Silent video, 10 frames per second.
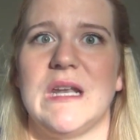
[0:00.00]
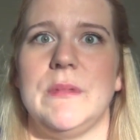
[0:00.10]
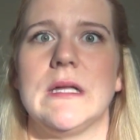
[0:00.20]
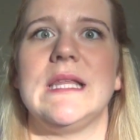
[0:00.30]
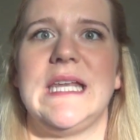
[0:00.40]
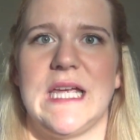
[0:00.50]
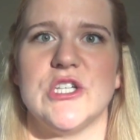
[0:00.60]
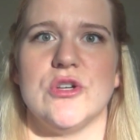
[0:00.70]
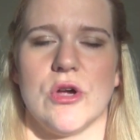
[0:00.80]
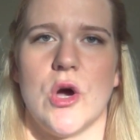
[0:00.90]
be cleaning
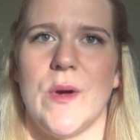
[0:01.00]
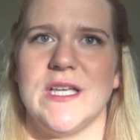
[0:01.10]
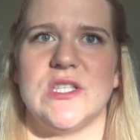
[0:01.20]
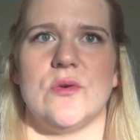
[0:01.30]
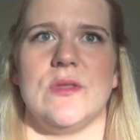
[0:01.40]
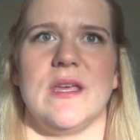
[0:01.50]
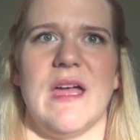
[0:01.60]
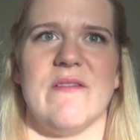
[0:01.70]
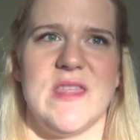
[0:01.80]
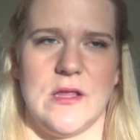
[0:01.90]
as you're going, so that
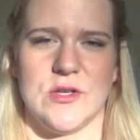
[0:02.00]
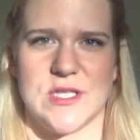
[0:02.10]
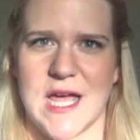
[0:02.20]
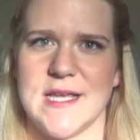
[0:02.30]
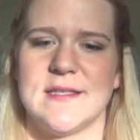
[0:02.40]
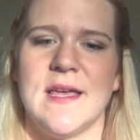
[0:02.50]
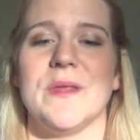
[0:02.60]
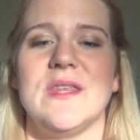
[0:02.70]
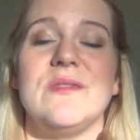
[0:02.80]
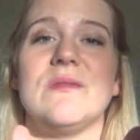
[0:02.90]
everything looks nice.
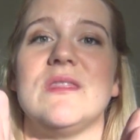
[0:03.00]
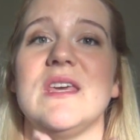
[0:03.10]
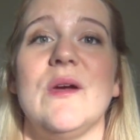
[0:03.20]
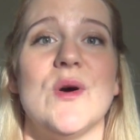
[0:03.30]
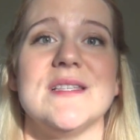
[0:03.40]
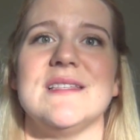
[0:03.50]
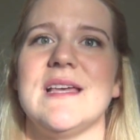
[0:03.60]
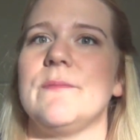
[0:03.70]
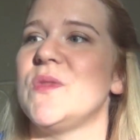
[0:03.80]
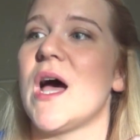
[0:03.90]
But the thing is
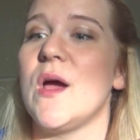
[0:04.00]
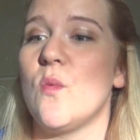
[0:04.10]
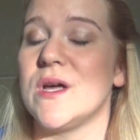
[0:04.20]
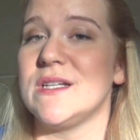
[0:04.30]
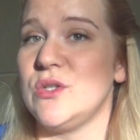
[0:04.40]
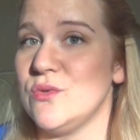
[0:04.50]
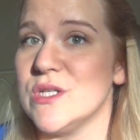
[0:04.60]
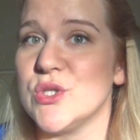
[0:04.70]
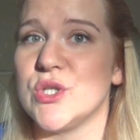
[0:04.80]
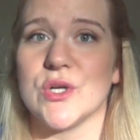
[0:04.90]
that I wanted to
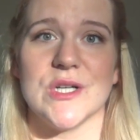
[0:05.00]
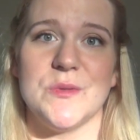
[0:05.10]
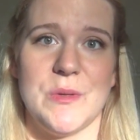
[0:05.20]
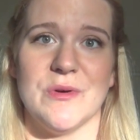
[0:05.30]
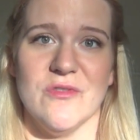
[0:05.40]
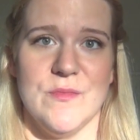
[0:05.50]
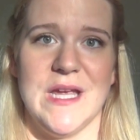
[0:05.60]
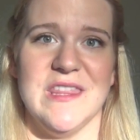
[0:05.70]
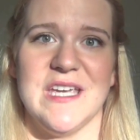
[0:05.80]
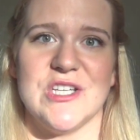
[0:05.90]
discourage people from
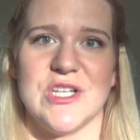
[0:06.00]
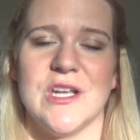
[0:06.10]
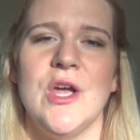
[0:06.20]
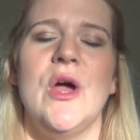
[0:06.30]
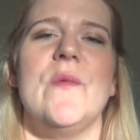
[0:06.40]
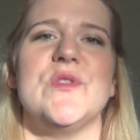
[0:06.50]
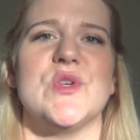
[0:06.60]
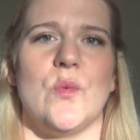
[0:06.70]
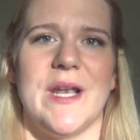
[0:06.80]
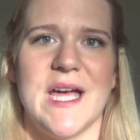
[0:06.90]
being in the kitchen.
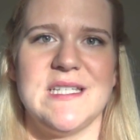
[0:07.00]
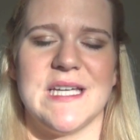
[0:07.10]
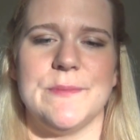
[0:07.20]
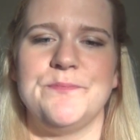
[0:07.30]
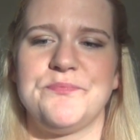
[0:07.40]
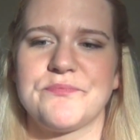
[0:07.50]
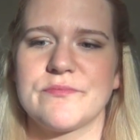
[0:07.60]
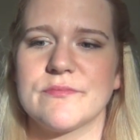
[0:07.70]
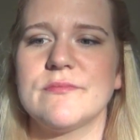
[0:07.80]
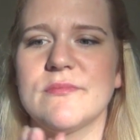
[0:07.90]
So what I did,
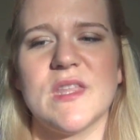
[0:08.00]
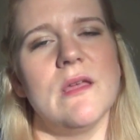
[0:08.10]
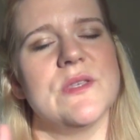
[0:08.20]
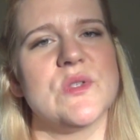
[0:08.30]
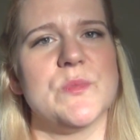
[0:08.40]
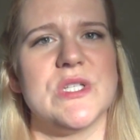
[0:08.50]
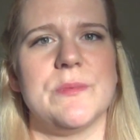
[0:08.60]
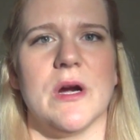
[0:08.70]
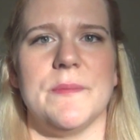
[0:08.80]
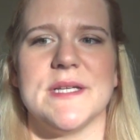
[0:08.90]
and this was
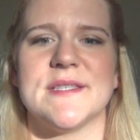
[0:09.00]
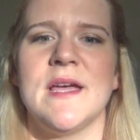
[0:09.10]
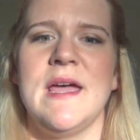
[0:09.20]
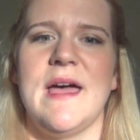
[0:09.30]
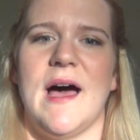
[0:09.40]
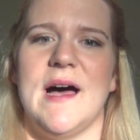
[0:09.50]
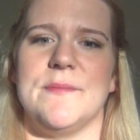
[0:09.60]
multi-purpose,